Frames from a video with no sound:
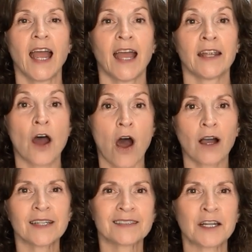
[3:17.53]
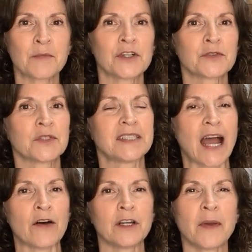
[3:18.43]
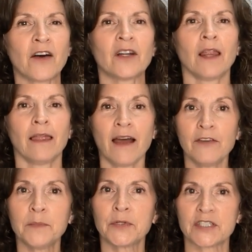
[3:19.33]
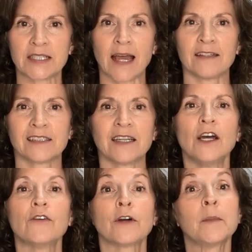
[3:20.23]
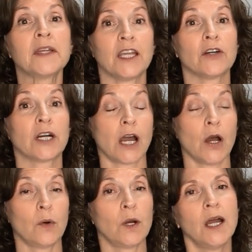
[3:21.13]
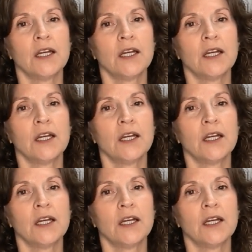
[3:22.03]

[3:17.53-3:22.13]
And August numbers were down about 11% from a year ago.